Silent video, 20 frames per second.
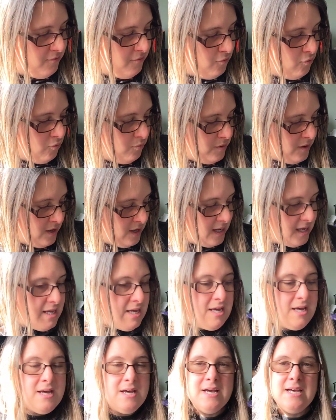for my
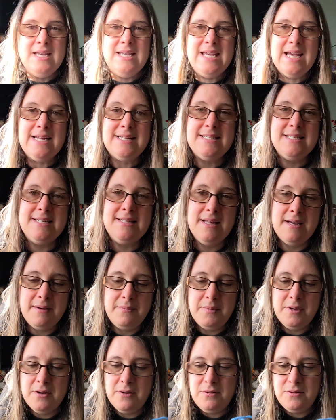Yeti that
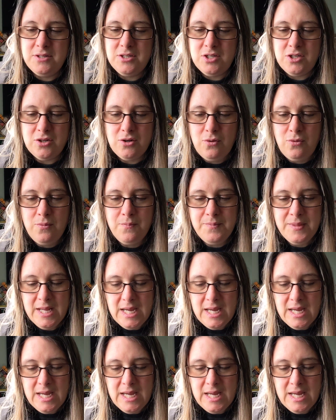I'm going to do,